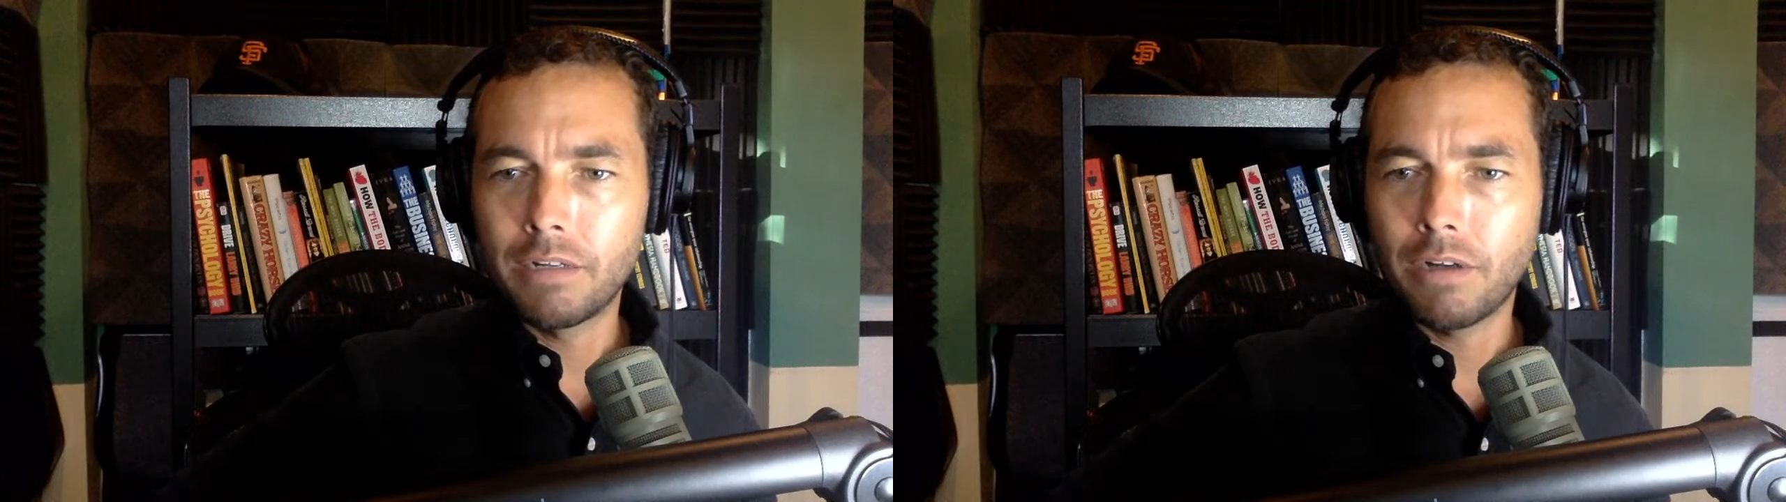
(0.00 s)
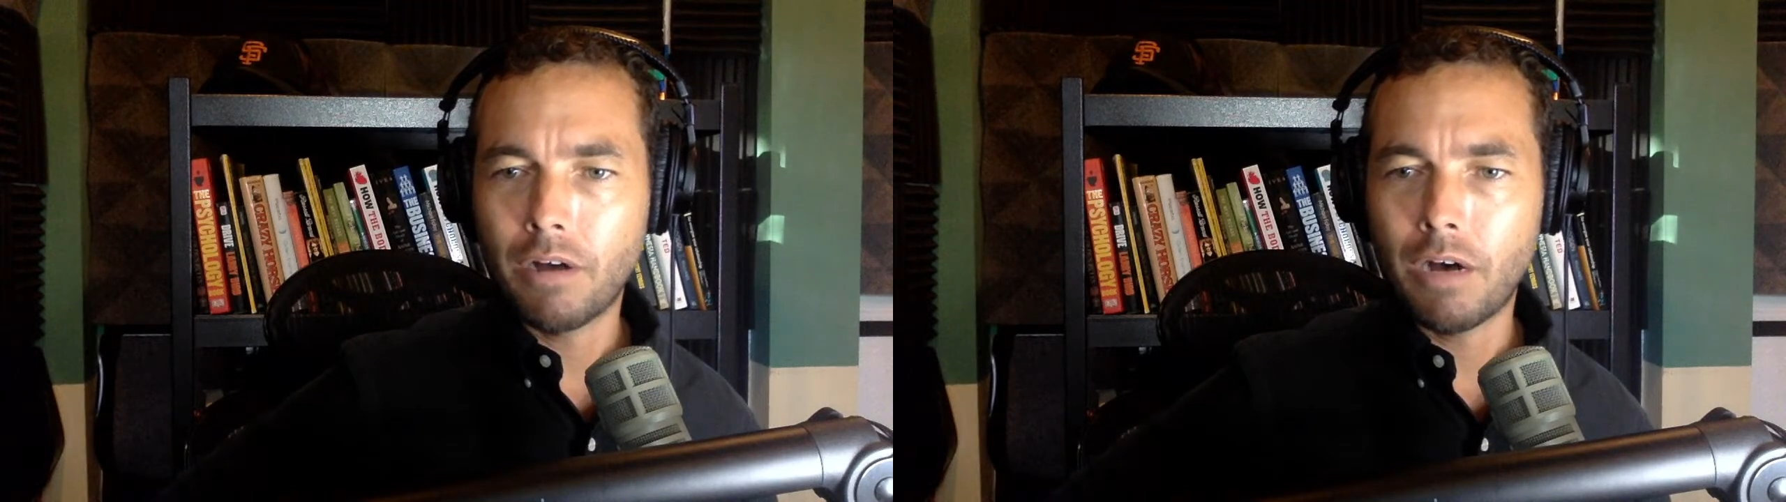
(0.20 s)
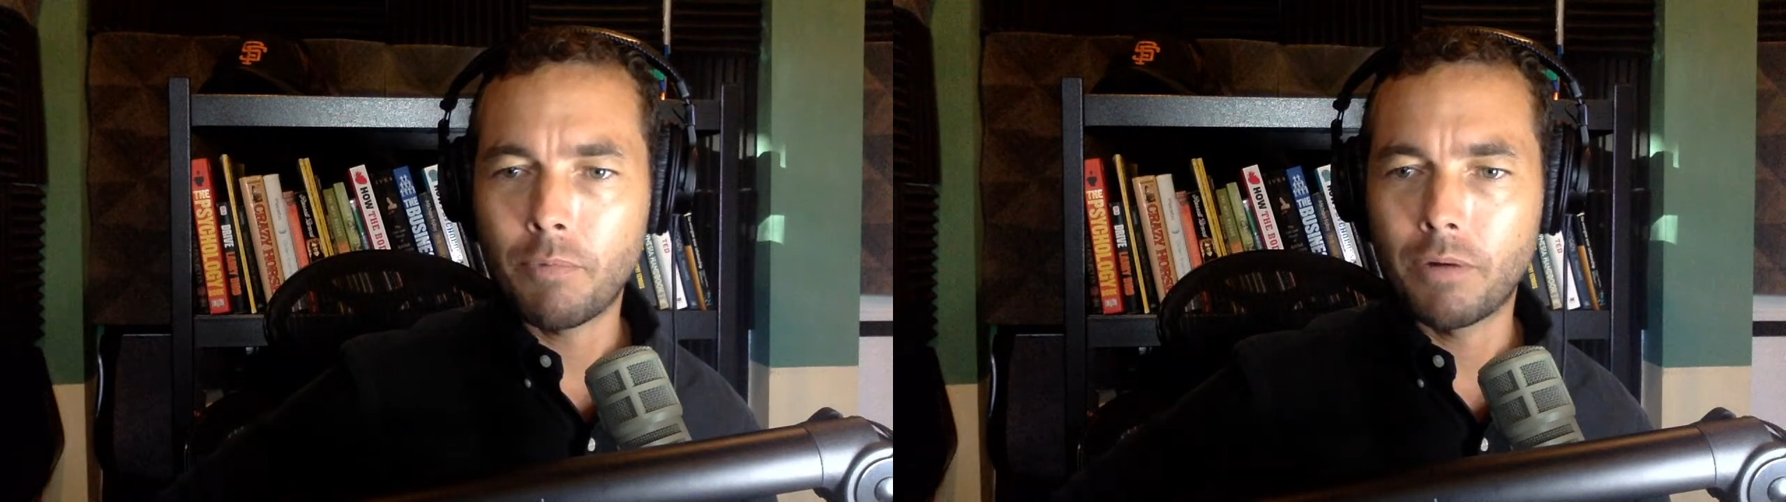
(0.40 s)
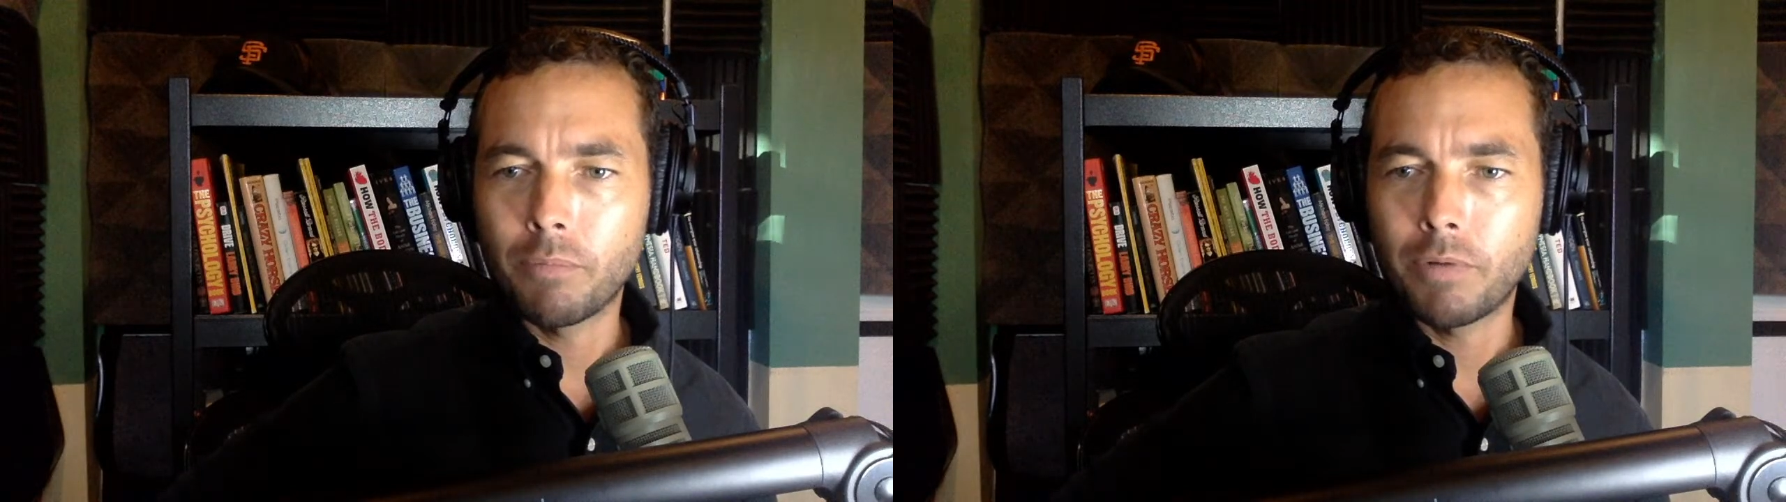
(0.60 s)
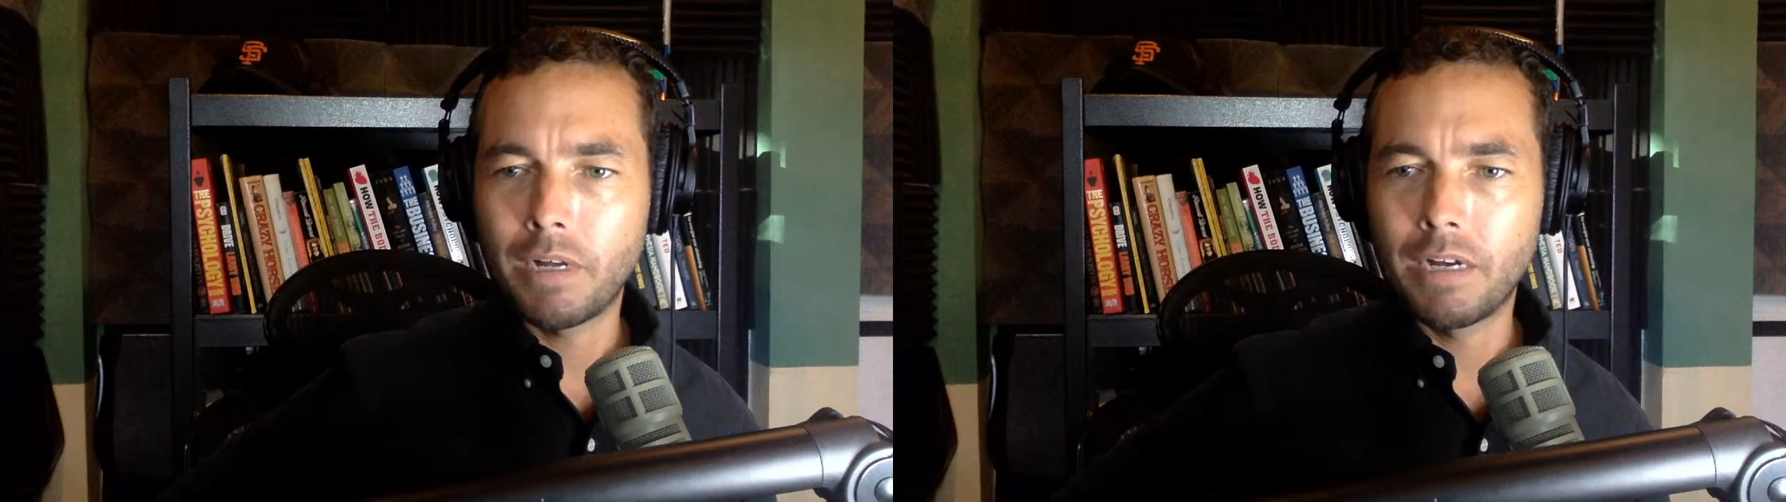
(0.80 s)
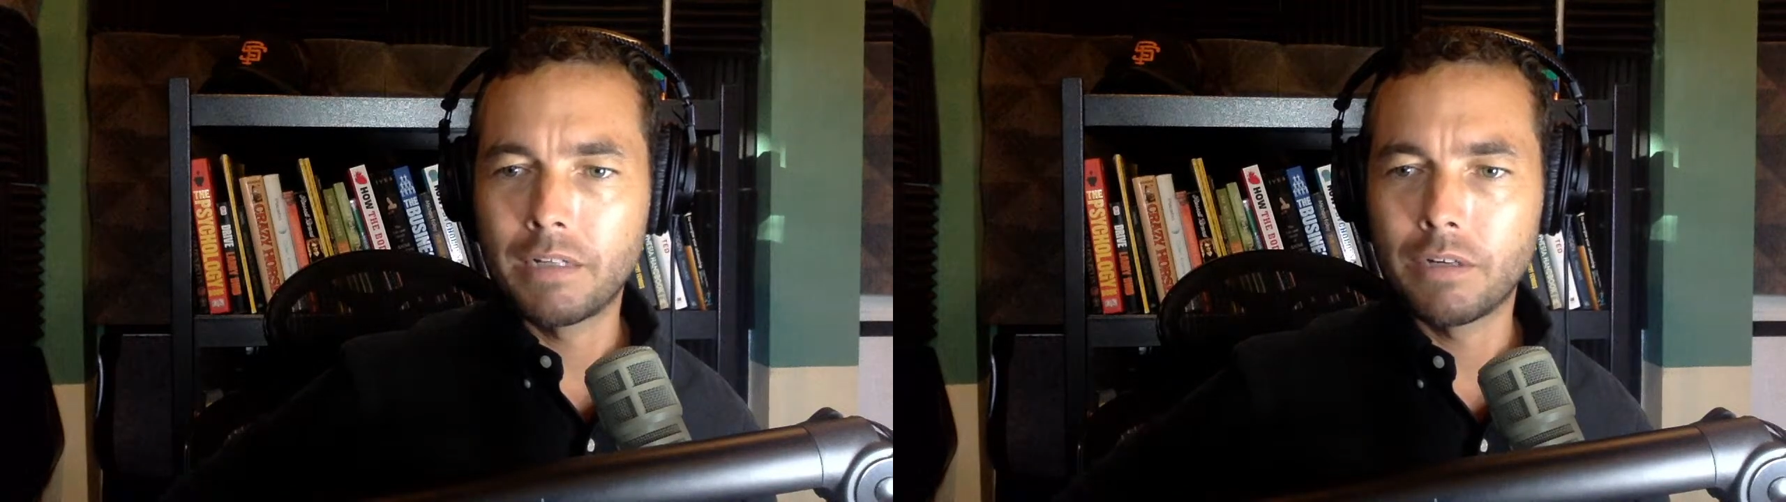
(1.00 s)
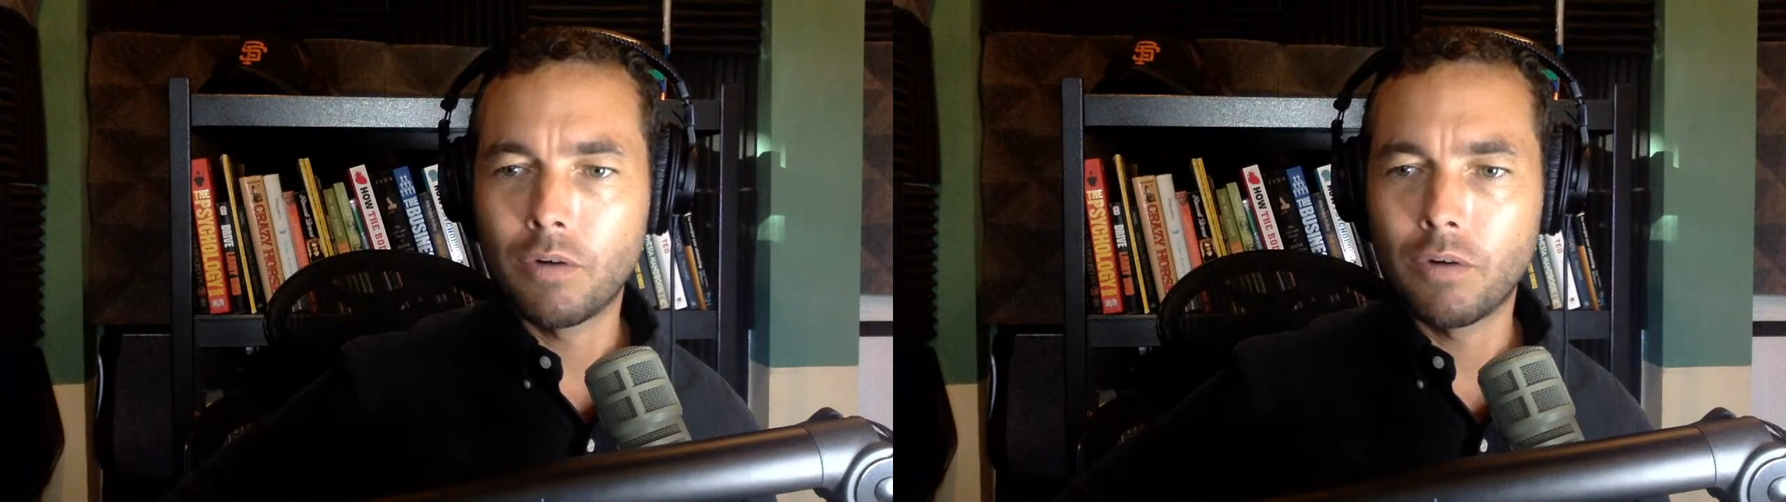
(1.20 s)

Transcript: to hop on planes and